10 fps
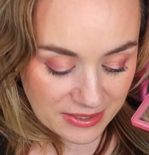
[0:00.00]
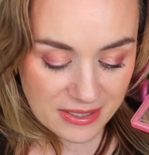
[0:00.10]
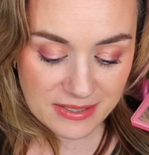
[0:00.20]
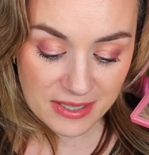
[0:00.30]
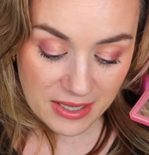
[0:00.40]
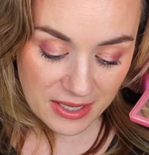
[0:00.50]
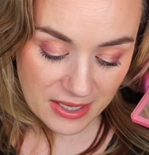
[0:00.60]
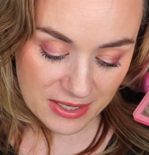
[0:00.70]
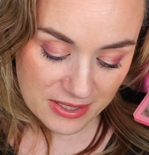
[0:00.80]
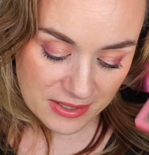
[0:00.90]
this
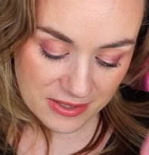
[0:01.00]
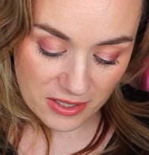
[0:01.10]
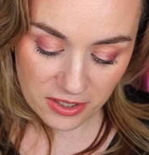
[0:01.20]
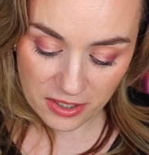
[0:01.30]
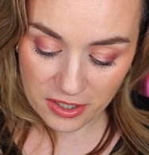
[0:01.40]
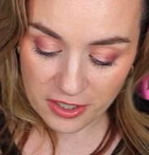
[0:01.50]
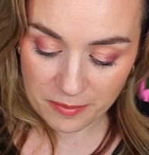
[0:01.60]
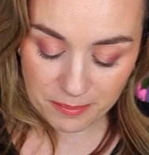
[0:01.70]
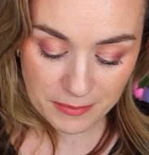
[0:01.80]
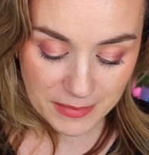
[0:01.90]
is her
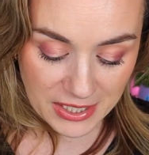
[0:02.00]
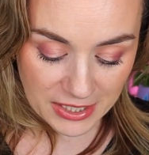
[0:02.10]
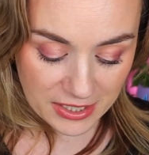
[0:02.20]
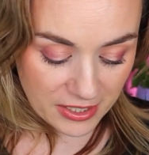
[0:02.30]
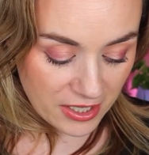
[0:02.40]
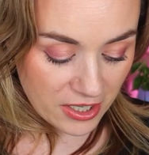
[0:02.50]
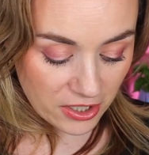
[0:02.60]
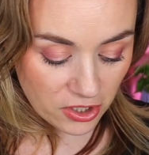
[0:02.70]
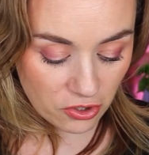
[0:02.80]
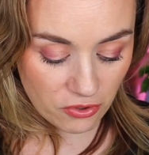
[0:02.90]
mini
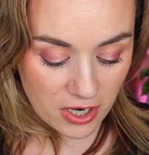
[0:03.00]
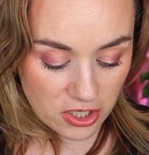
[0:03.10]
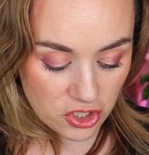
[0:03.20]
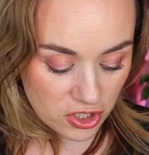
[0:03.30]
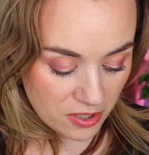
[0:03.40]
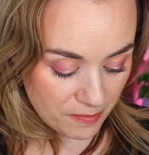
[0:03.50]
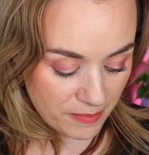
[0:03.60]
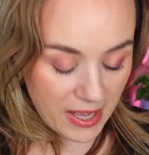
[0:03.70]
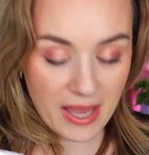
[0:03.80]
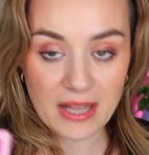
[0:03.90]
crush
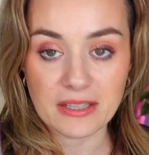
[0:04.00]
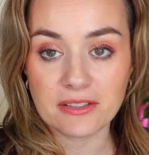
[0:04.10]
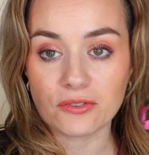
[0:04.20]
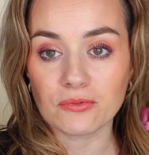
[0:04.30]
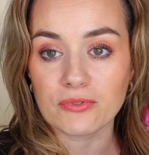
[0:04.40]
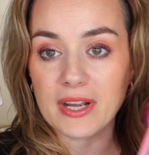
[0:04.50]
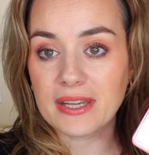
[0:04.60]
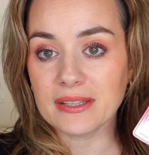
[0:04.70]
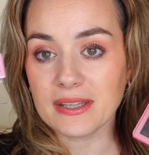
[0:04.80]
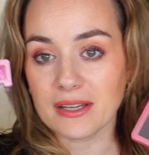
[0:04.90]
palette
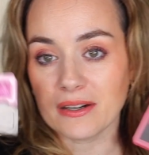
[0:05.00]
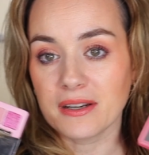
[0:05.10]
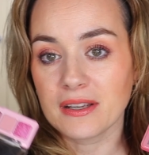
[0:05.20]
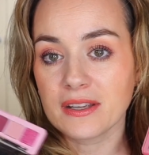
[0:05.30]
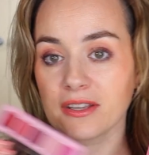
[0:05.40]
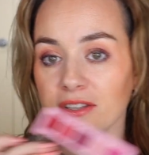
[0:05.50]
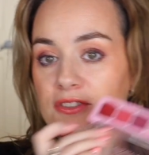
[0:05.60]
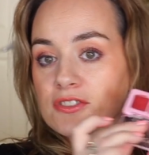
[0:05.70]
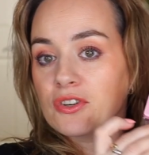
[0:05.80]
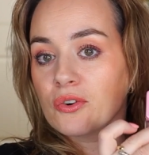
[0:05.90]
right here.
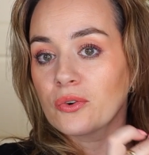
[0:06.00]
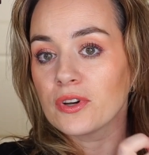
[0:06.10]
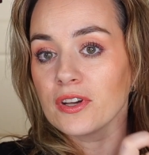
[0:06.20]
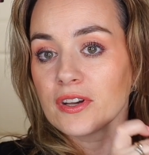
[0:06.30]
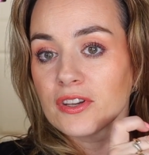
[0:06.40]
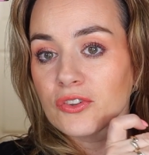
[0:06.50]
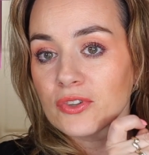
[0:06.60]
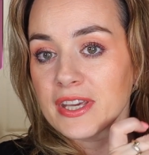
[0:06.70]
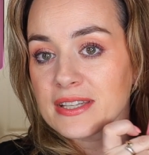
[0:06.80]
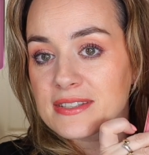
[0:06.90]
So you
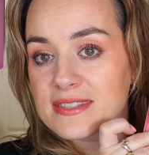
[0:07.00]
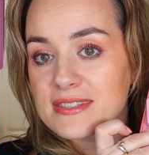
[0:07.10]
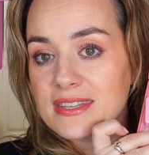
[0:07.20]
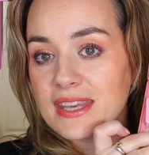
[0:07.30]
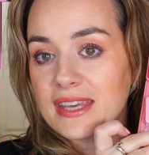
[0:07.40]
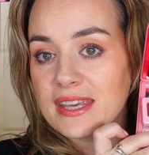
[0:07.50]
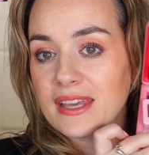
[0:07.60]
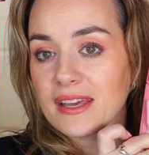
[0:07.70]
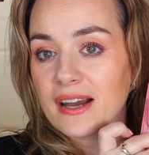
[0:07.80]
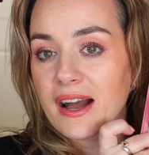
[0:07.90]
can
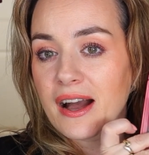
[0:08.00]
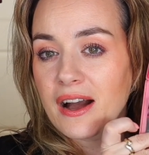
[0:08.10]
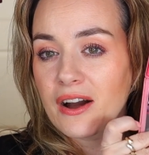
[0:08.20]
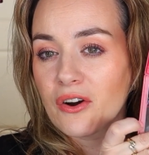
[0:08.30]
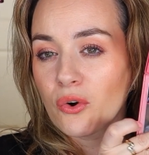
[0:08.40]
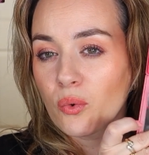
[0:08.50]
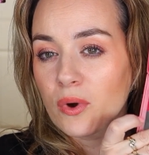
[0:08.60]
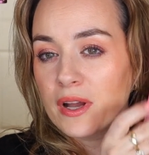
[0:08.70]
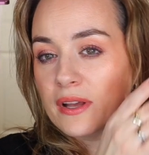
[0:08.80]
see how